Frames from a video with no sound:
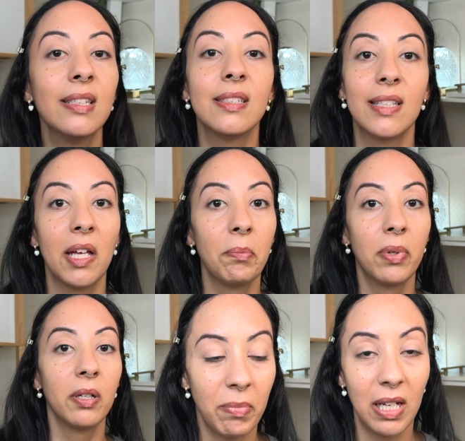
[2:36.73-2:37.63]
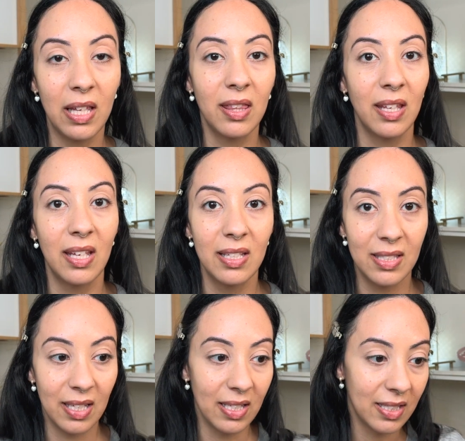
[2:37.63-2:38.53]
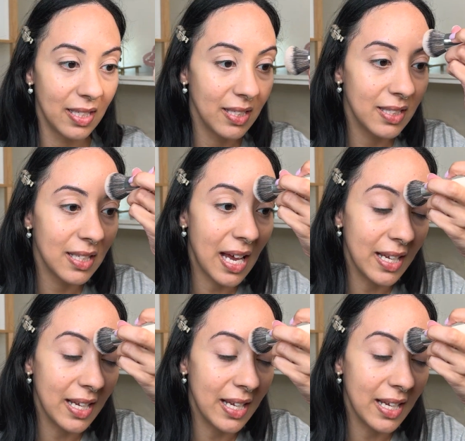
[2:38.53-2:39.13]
say, but beneath the skin tint,